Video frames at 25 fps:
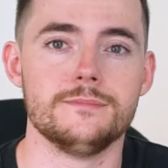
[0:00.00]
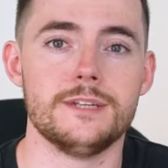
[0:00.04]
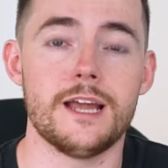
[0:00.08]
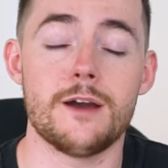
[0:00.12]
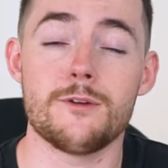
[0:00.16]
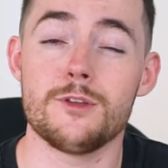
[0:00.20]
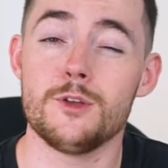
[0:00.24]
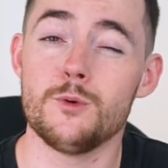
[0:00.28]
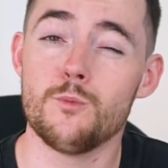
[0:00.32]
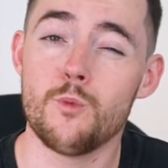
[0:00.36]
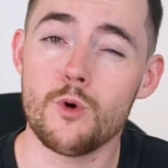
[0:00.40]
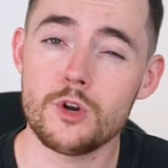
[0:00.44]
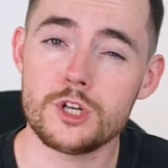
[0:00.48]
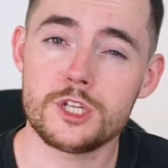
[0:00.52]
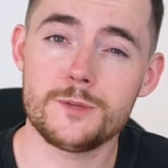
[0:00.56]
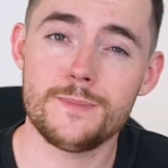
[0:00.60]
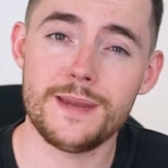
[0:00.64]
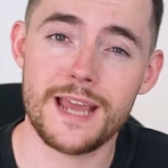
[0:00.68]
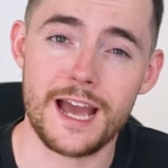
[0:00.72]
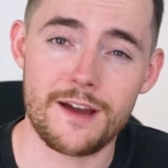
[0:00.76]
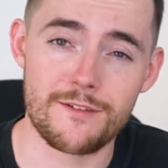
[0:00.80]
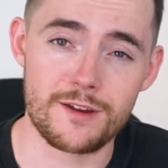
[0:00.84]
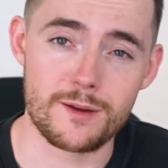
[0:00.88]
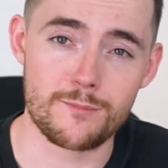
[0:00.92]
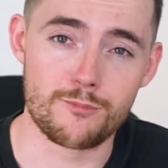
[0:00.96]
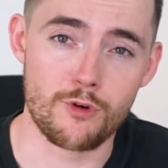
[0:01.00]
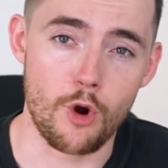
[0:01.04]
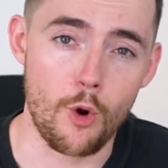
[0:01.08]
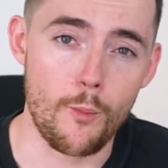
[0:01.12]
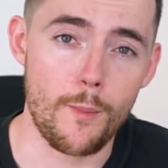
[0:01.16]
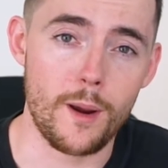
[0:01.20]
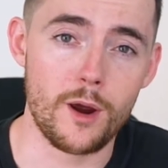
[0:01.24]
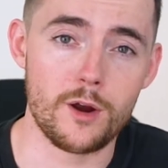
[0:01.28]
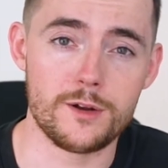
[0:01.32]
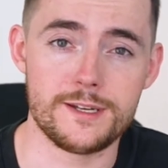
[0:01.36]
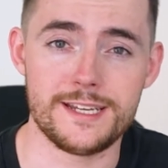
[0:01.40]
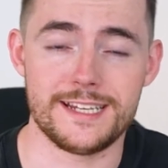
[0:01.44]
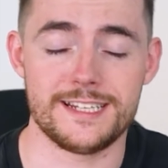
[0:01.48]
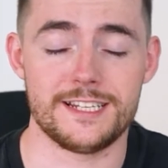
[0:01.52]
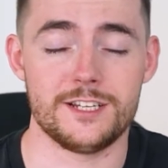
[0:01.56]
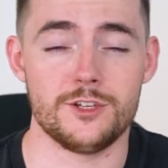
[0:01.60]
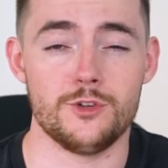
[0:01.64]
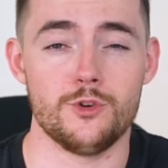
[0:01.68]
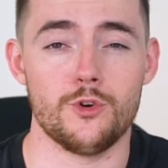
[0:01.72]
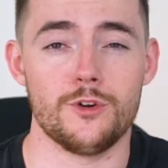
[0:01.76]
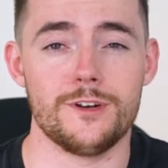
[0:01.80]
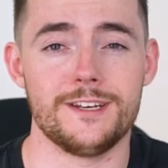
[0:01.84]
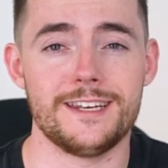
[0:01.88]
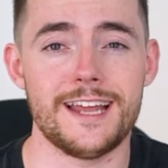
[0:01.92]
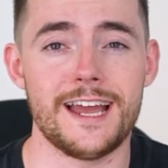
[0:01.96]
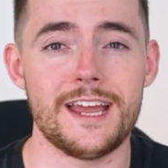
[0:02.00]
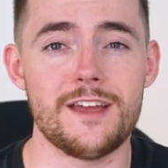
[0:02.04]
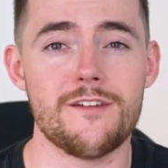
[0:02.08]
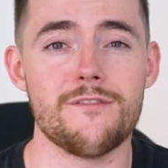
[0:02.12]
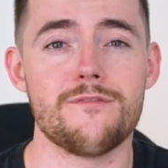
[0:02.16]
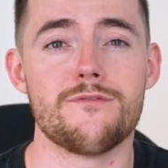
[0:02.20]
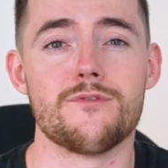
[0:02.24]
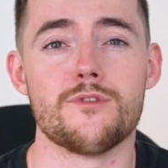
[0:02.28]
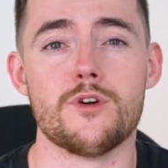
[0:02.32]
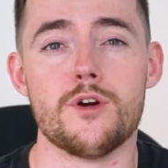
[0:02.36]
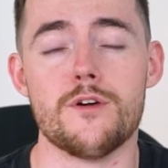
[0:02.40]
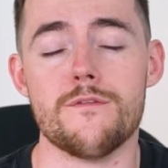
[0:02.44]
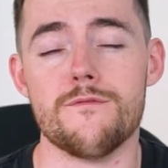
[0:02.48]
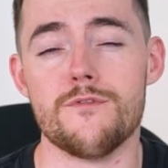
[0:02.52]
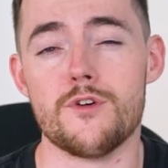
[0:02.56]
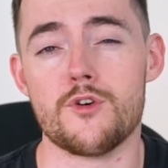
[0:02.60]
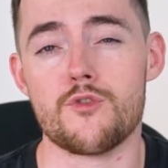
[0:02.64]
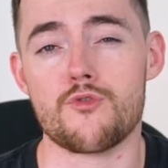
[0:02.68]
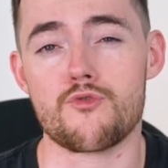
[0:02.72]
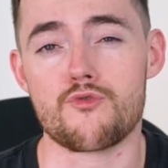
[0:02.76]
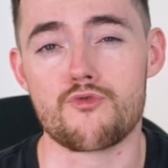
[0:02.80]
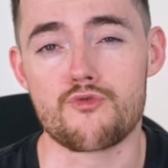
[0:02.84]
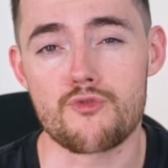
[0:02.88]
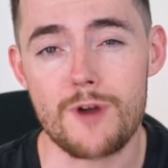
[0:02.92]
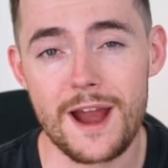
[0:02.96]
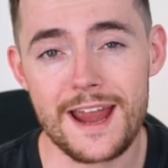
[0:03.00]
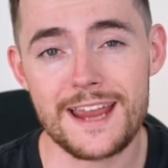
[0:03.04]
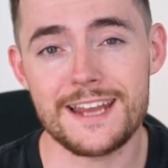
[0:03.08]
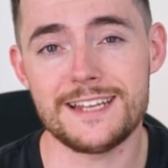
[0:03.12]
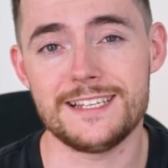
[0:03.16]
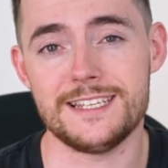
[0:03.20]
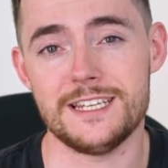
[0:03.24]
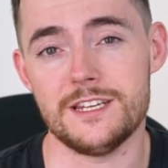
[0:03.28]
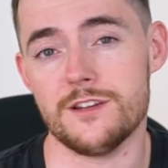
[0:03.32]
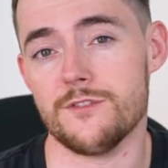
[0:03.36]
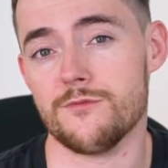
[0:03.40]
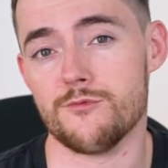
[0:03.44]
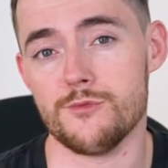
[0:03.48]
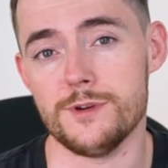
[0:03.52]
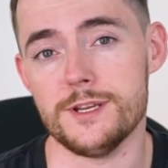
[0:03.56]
Now, you want to be having probiotics in your diet for a variety of